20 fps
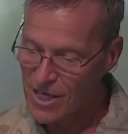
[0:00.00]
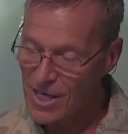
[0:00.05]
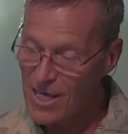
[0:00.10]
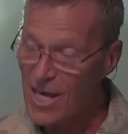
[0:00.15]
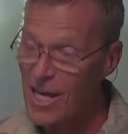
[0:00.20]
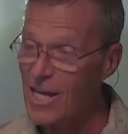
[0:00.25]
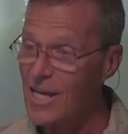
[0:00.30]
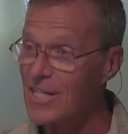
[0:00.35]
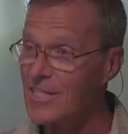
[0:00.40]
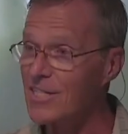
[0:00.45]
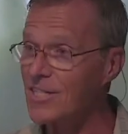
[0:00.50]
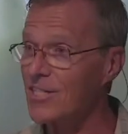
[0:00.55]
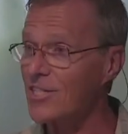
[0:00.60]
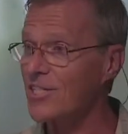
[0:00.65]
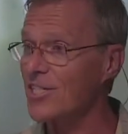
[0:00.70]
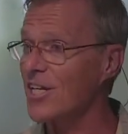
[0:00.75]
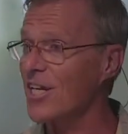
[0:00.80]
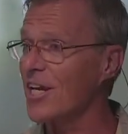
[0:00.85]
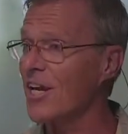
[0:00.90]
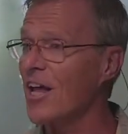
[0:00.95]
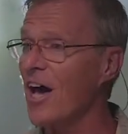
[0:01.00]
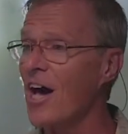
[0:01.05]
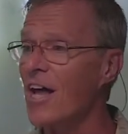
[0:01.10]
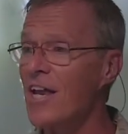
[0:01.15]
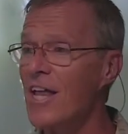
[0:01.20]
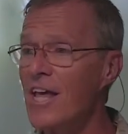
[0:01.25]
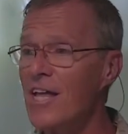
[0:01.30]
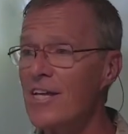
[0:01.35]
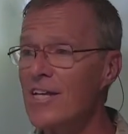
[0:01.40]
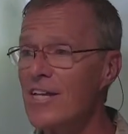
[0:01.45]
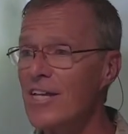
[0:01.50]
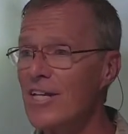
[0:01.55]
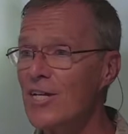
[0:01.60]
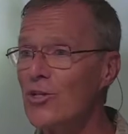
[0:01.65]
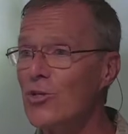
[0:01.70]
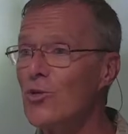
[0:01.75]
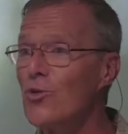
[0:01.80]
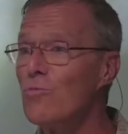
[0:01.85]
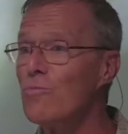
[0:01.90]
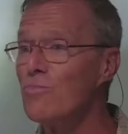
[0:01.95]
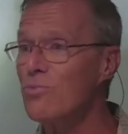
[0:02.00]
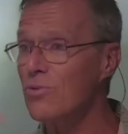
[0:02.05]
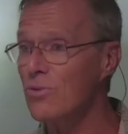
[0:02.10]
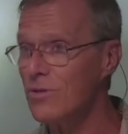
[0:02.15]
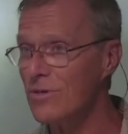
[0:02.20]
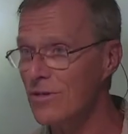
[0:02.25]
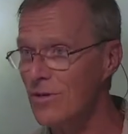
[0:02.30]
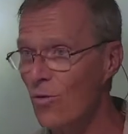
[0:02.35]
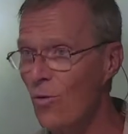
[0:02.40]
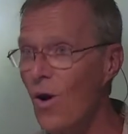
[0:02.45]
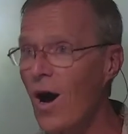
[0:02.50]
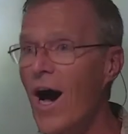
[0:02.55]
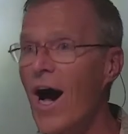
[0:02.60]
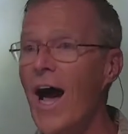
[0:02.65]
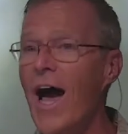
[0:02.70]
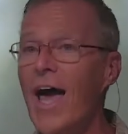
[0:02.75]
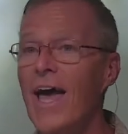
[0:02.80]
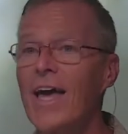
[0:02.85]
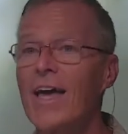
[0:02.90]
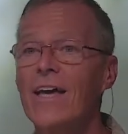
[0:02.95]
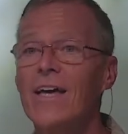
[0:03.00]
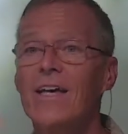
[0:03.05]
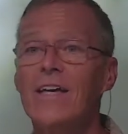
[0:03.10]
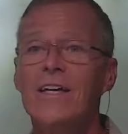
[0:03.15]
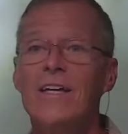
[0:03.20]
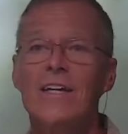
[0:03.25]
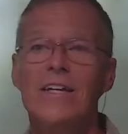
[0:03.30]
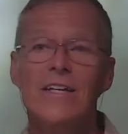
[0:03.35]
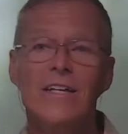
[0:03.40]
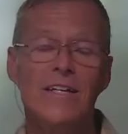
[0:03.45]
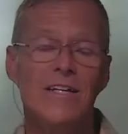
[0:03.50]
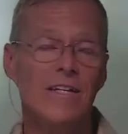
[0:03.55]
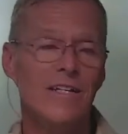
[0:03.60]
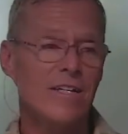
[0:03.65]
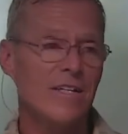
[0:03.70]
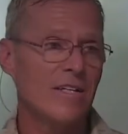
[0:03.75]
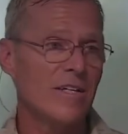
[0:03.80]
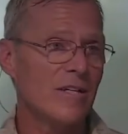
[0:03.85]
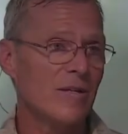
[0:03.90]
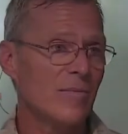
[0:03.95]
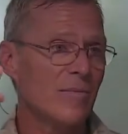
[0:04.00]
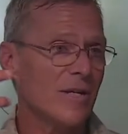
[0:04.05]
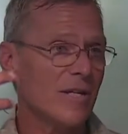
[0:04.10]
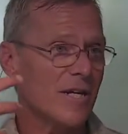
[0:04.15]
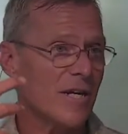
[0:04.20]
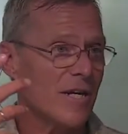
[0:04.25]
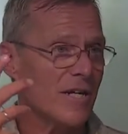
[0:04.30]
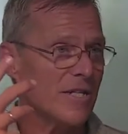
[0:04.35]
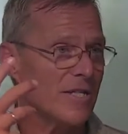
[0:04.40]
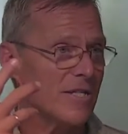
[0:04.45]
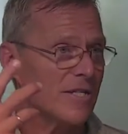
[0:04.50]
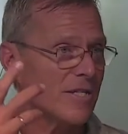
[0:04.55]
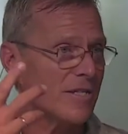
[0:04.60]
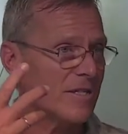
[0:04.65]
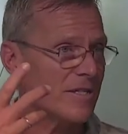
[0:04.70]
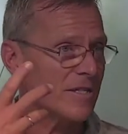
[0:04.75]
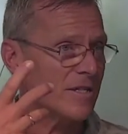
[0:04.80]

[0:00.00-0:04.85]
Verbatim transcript: And it's just an unending loop. Why? Because